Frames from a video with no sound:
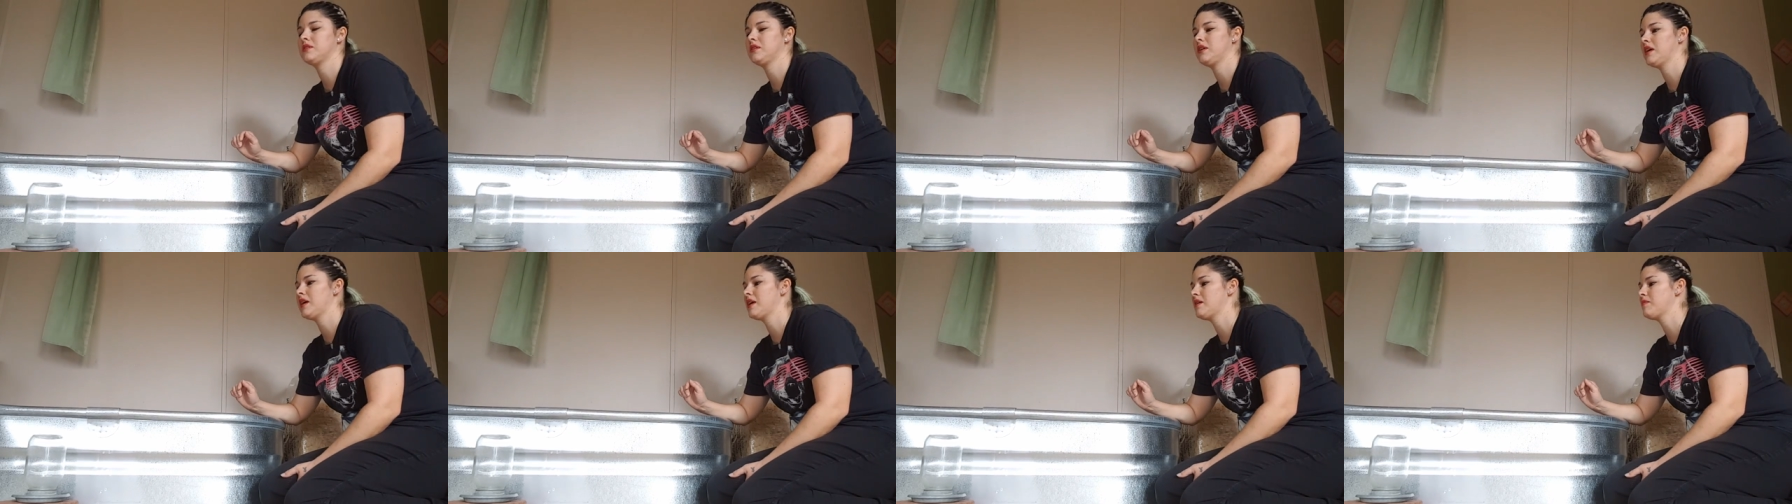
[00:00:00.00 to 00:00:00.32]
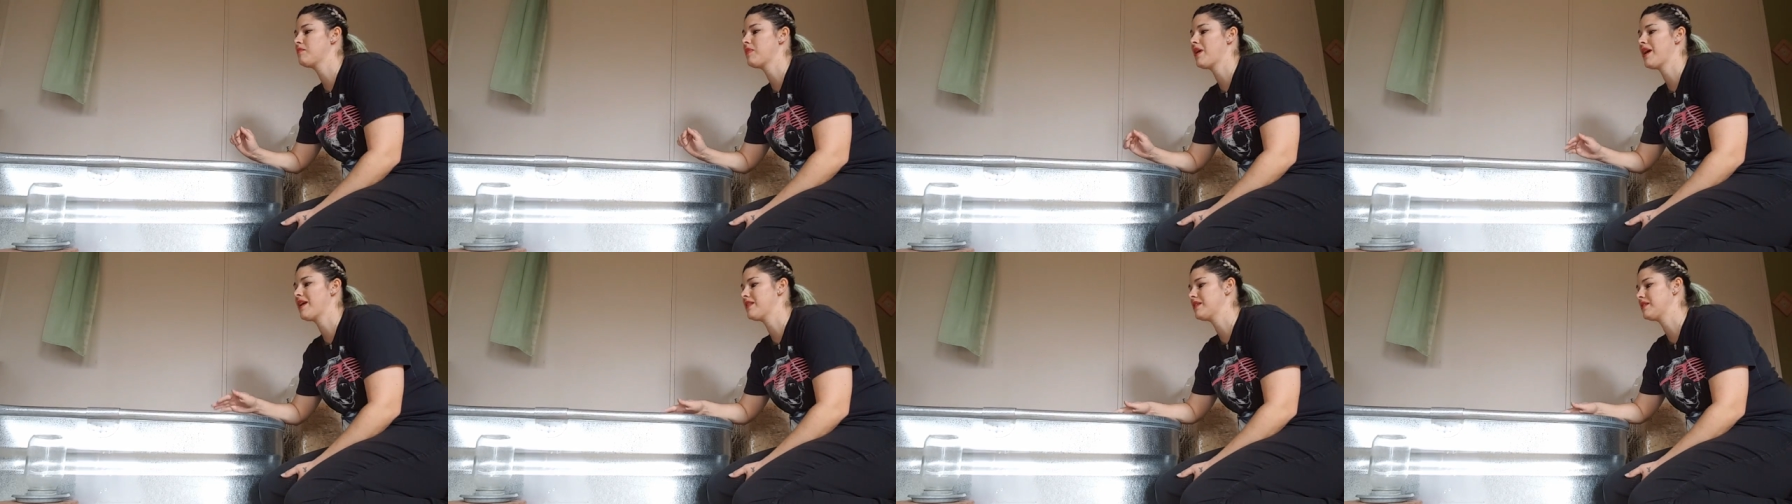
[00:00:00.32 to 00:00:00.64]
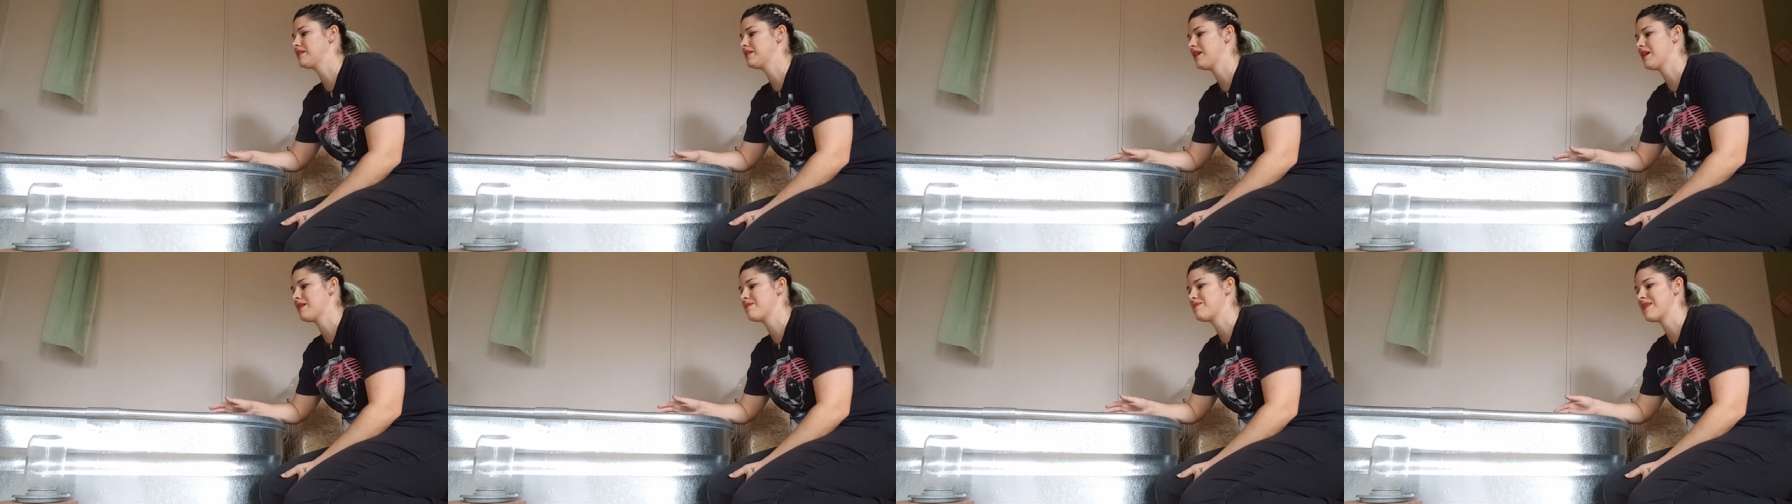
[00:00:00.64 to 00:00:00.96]
and by the
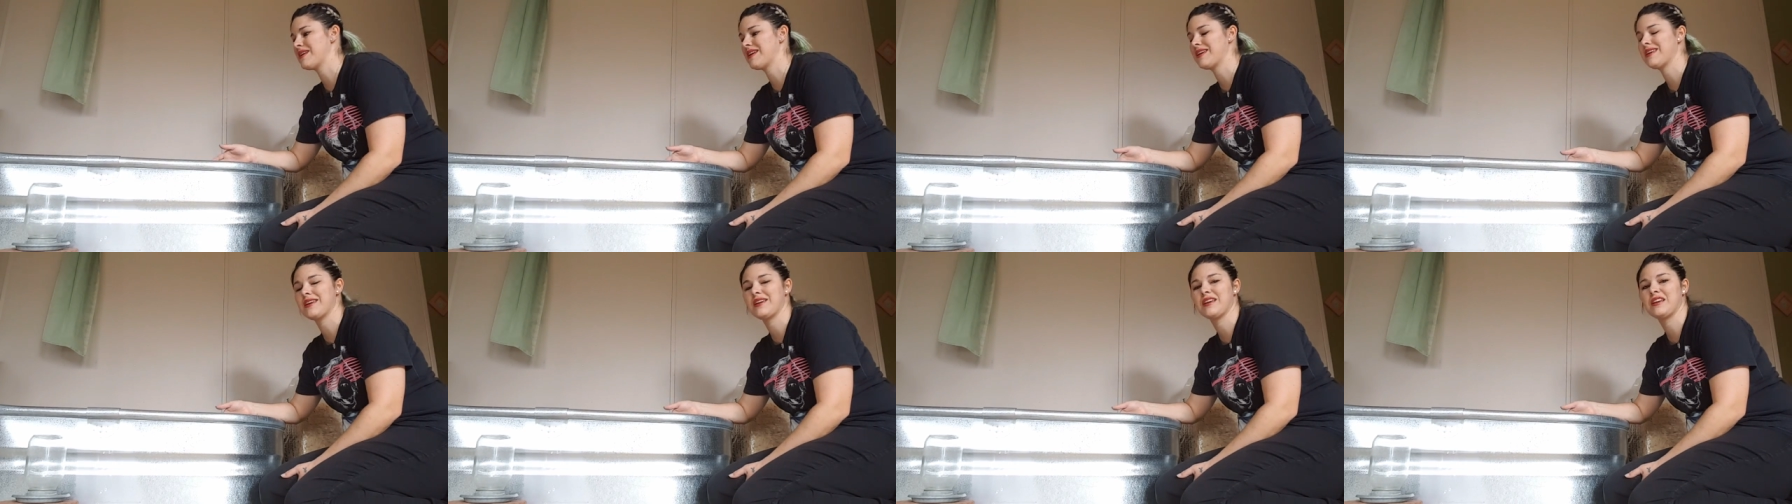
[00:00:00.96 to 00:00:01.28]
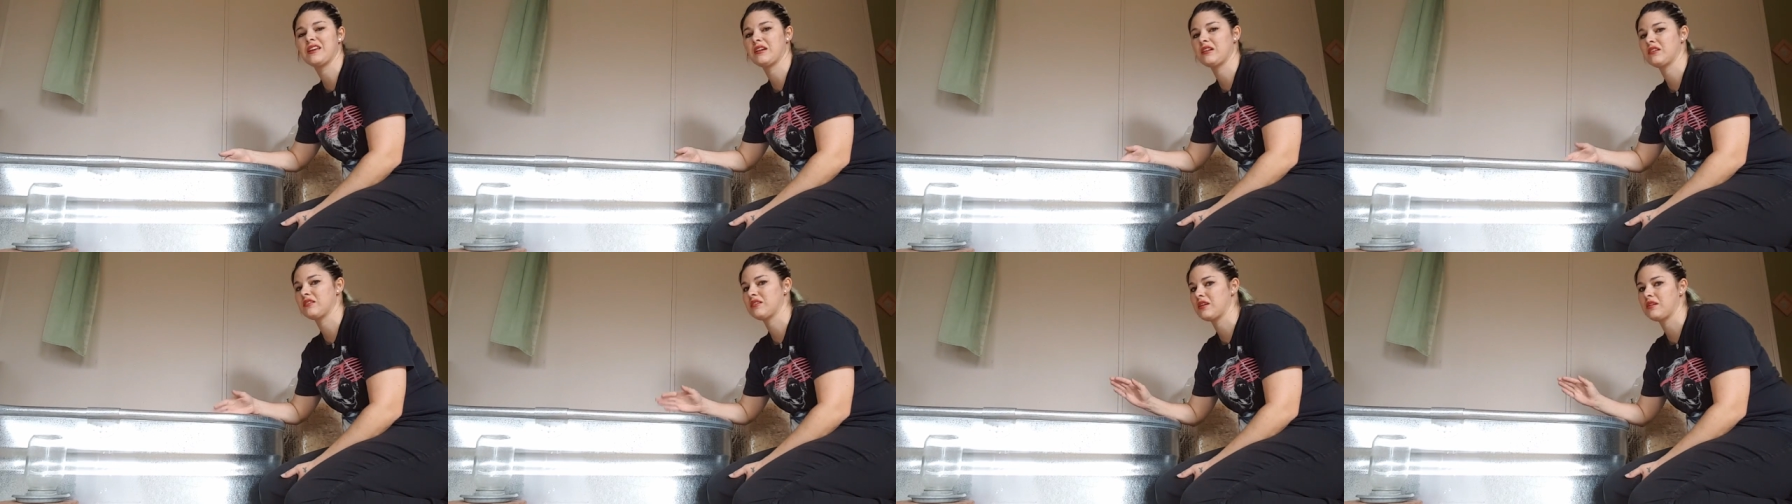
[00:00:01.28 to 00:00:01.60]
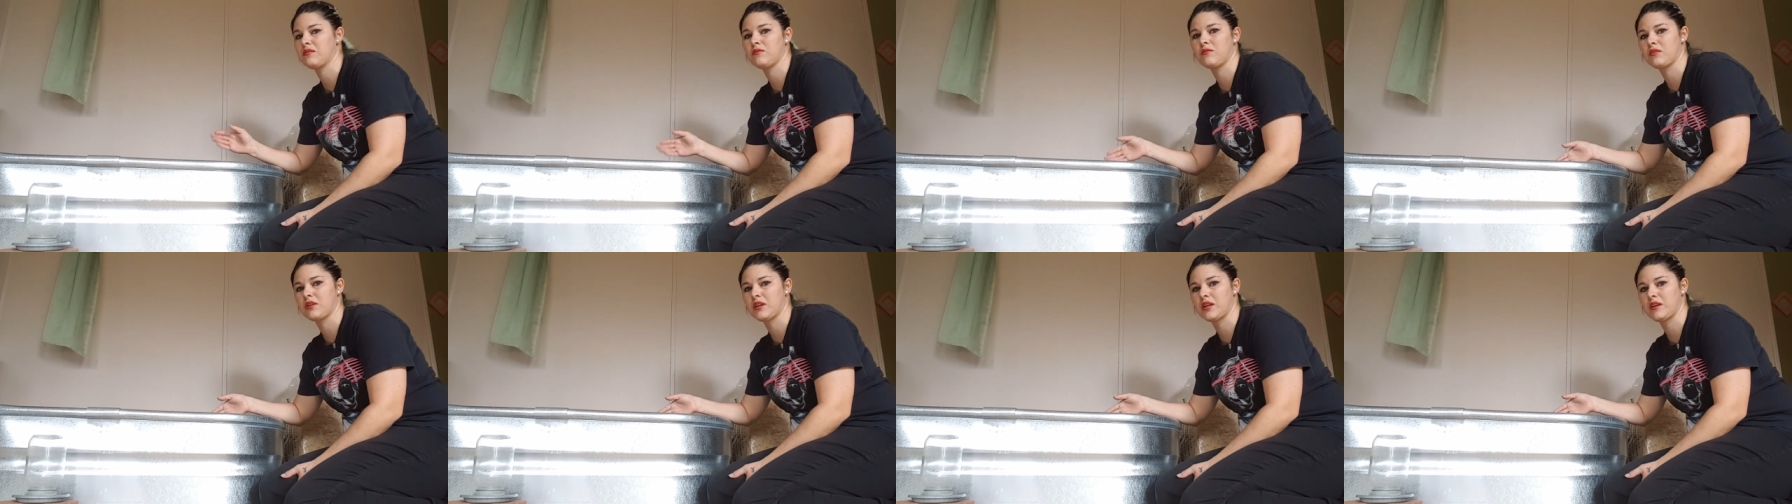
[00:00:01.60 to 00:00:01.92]
time they get here
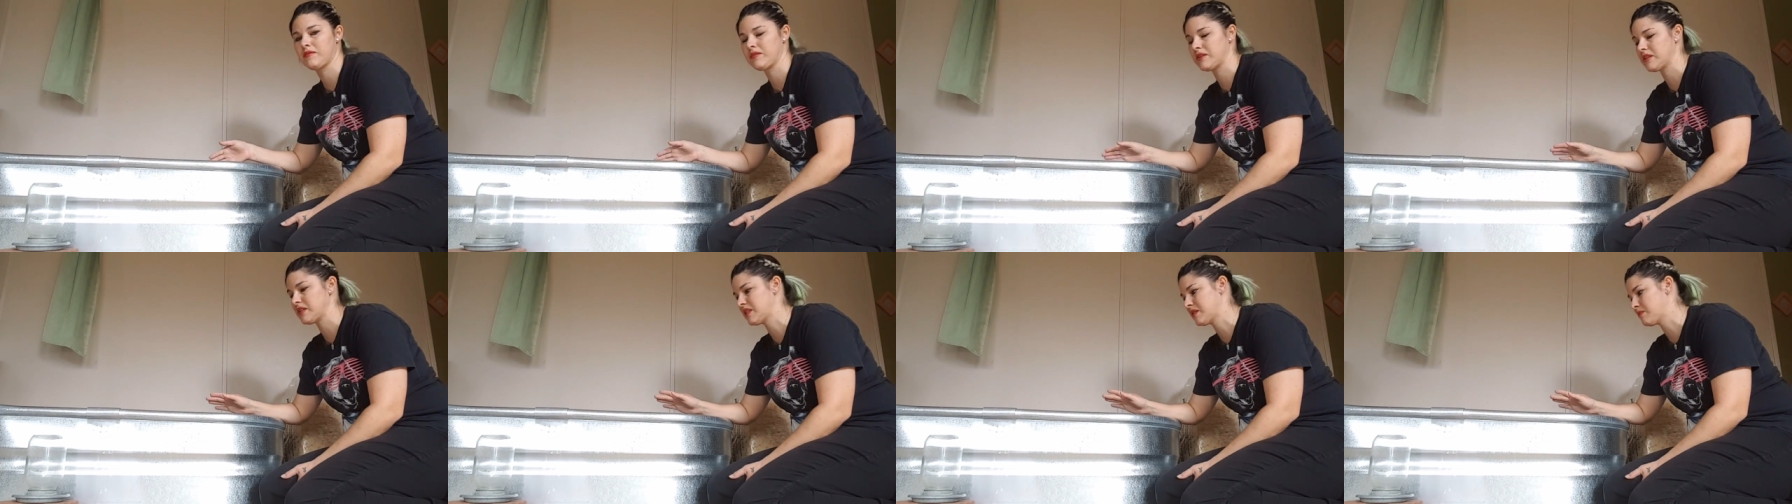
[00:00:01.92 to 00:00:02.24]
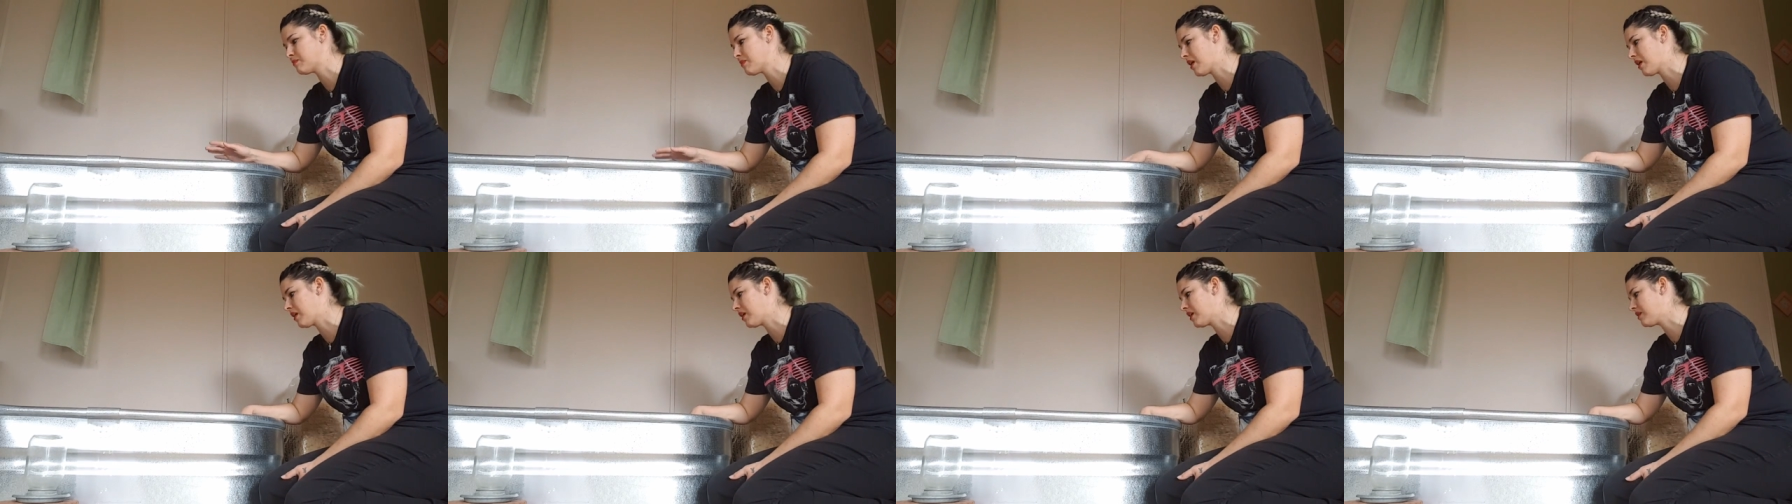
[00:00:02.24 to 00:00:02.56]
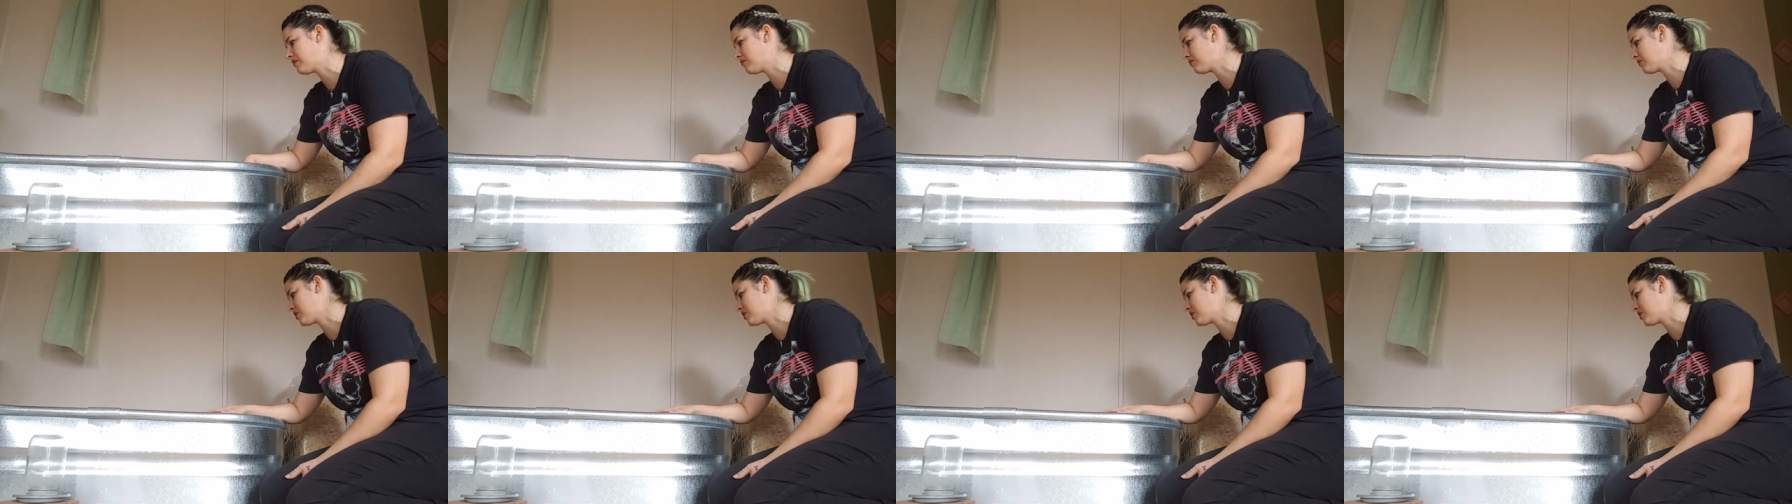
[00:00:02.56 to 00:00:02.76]
they won't even smell it,